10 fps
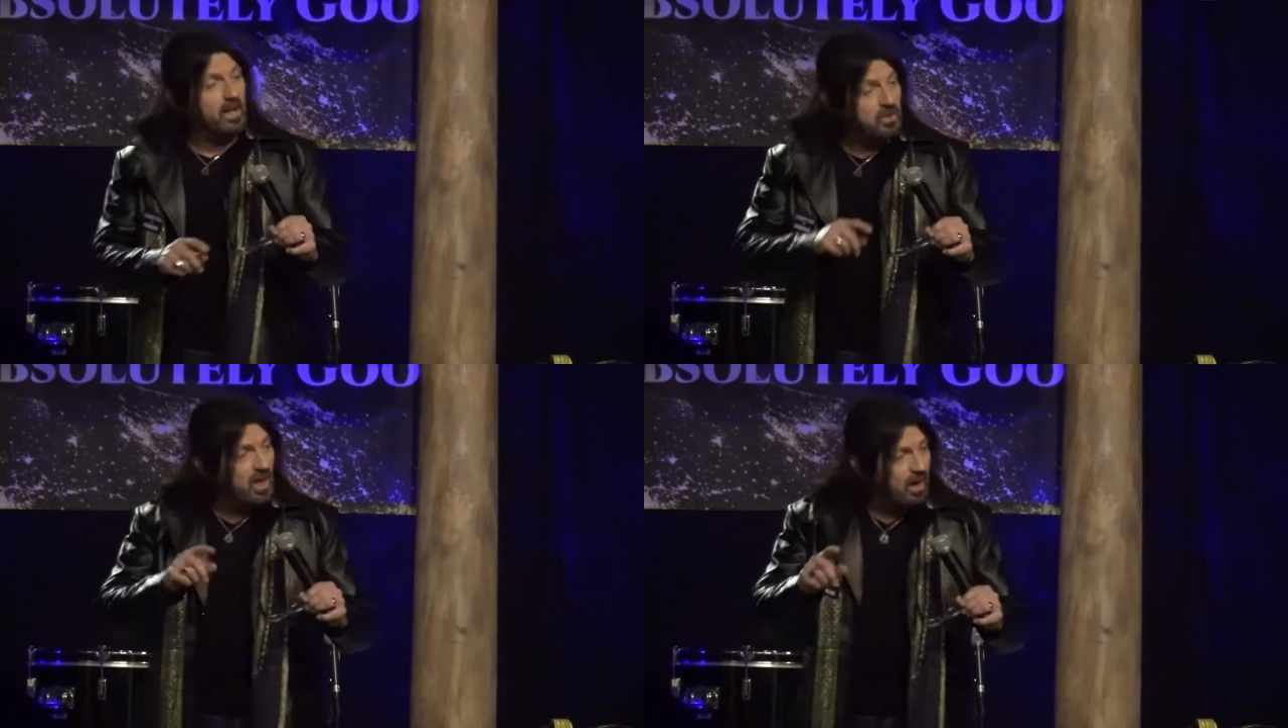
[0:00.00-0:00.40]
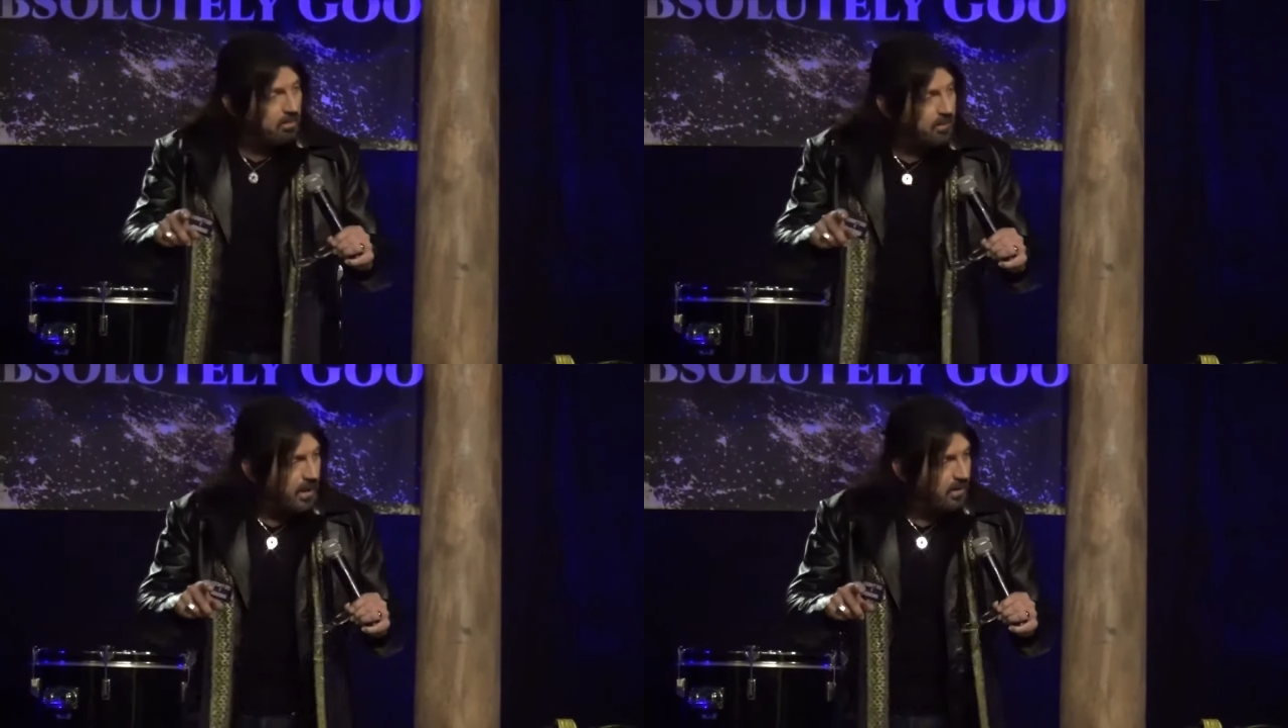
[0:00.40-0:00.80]
a jump
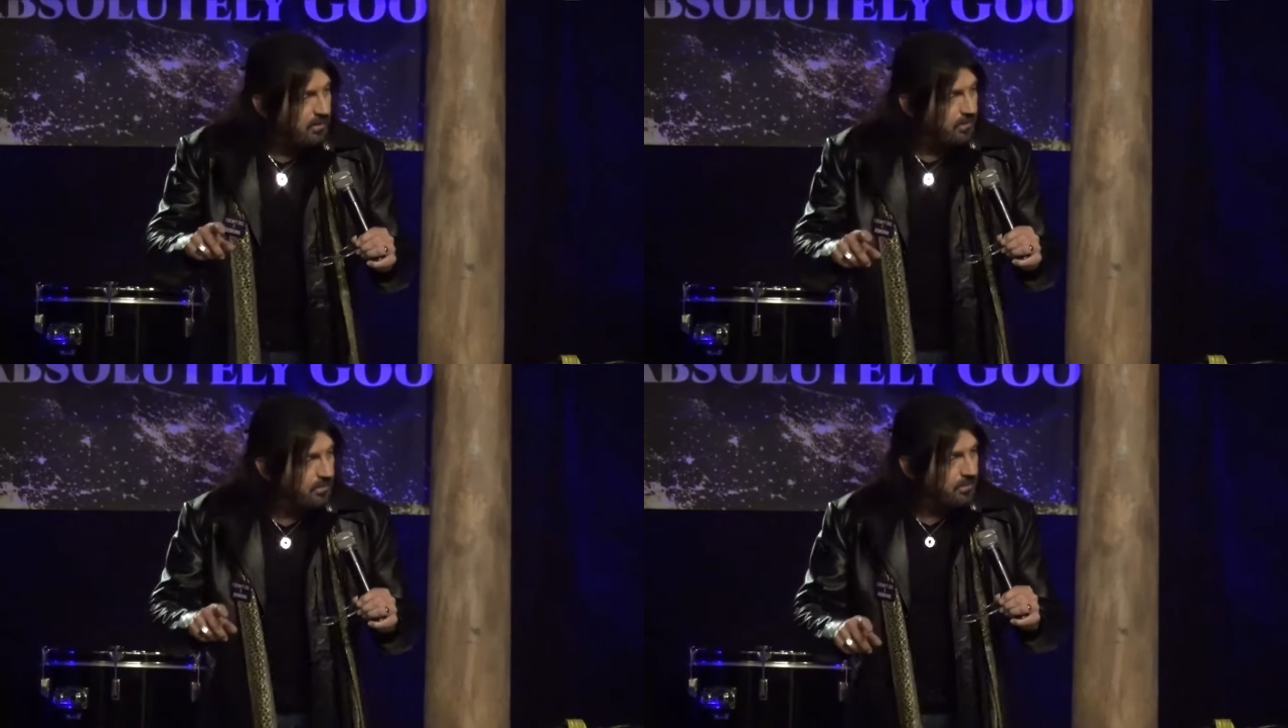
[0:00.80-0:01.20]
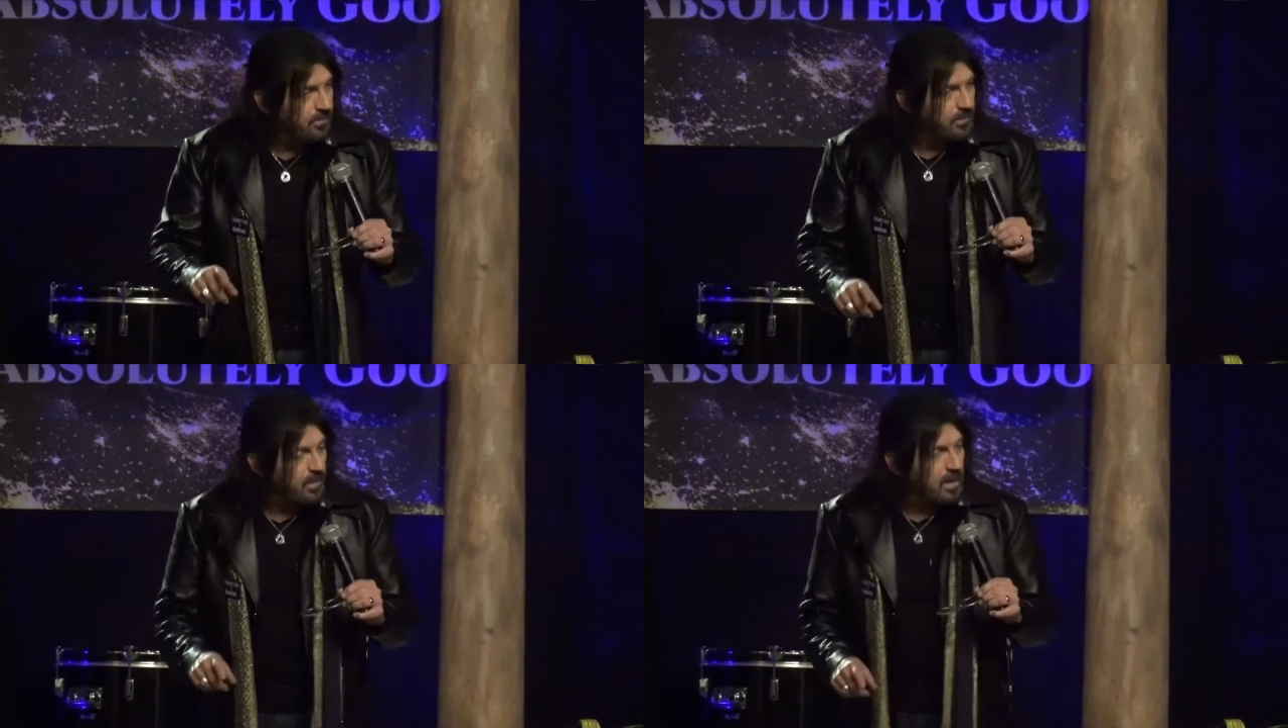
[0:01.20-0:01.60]
now.
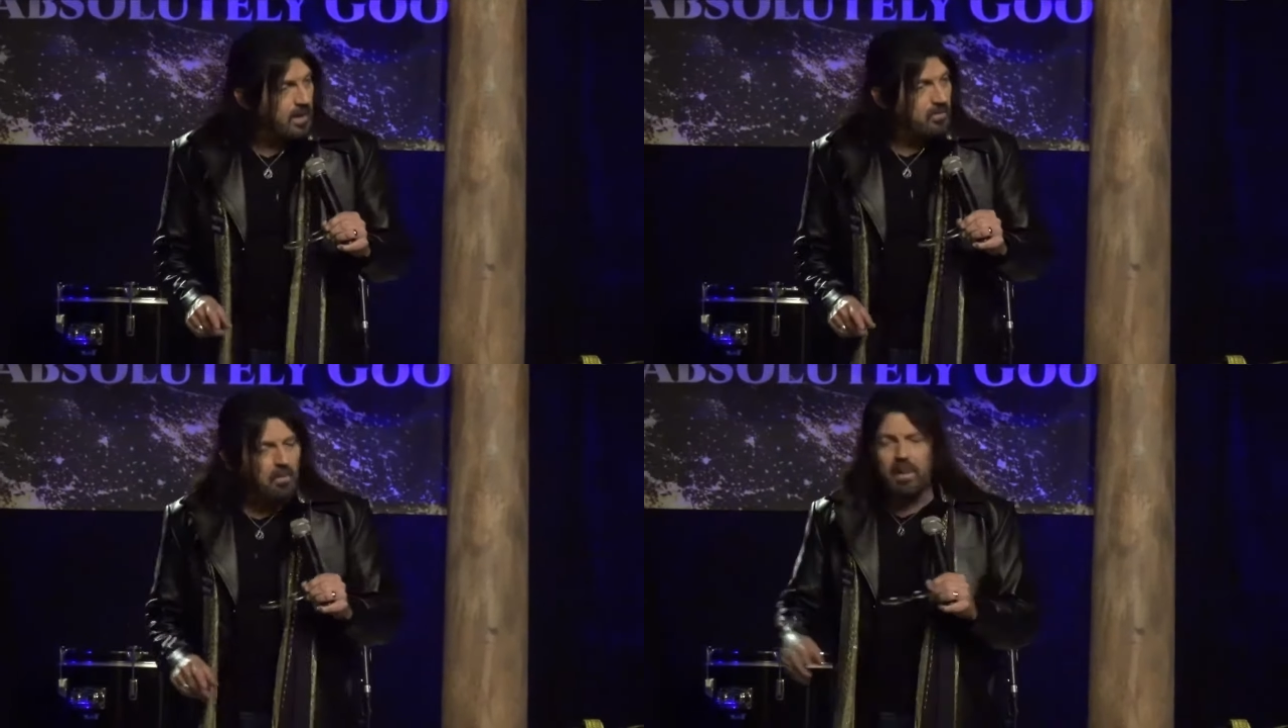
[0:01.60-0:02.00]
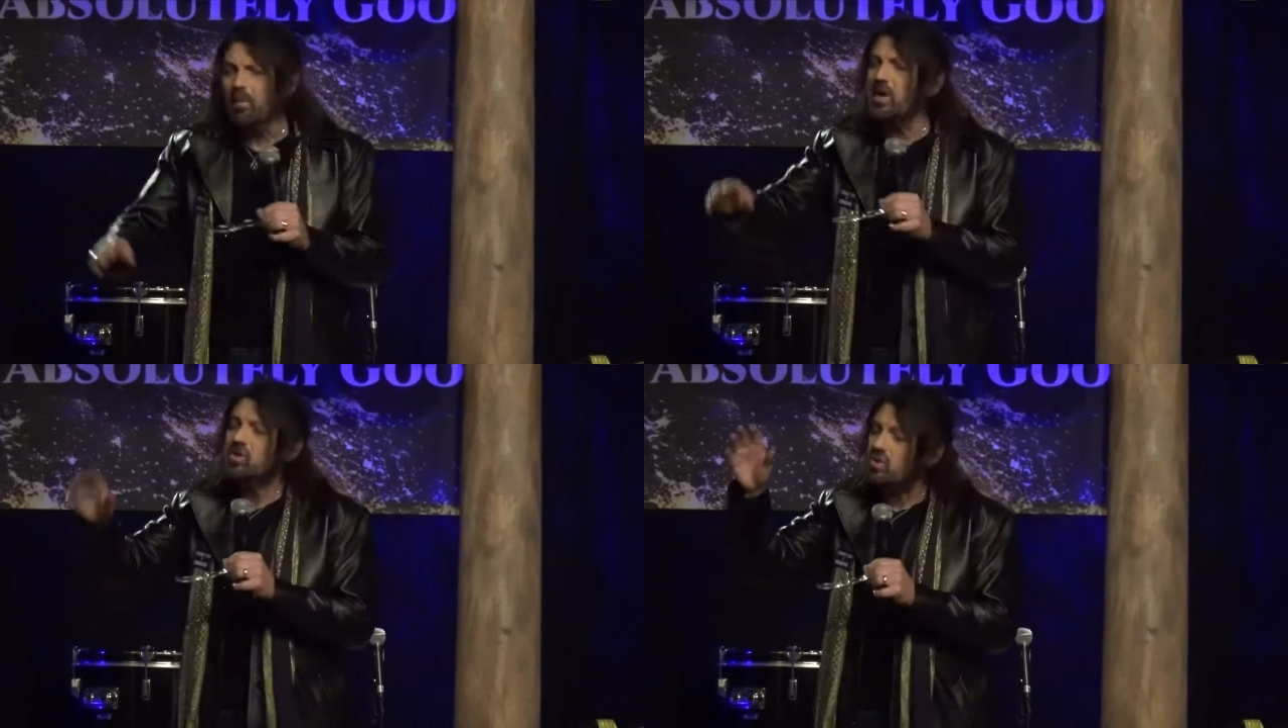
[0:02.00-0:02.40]
Remember,
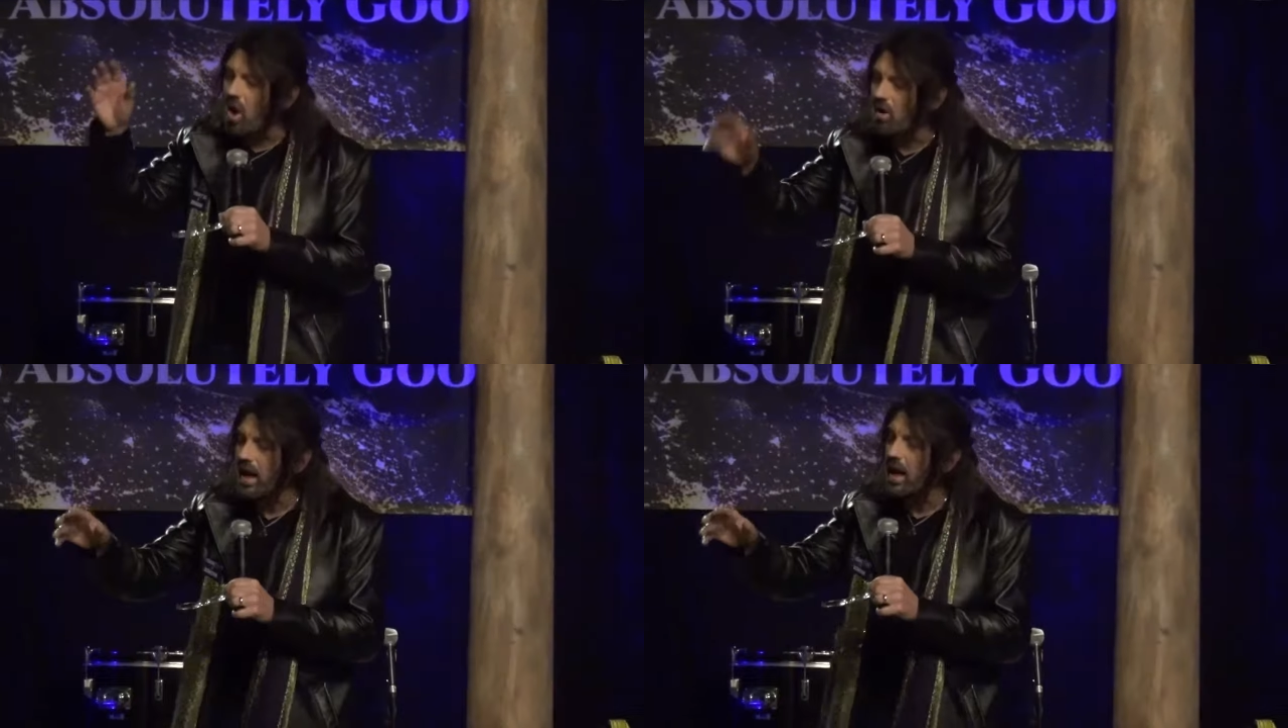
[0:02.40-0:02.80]
he's talking